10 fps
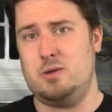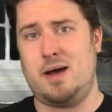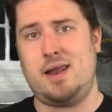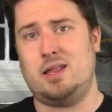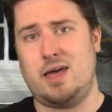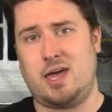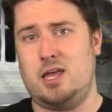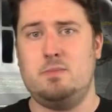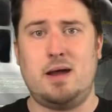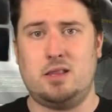You might not like
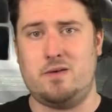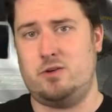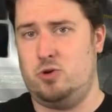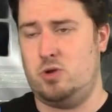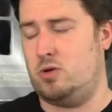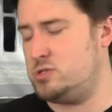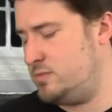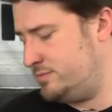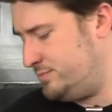it, you might love it. Who knows?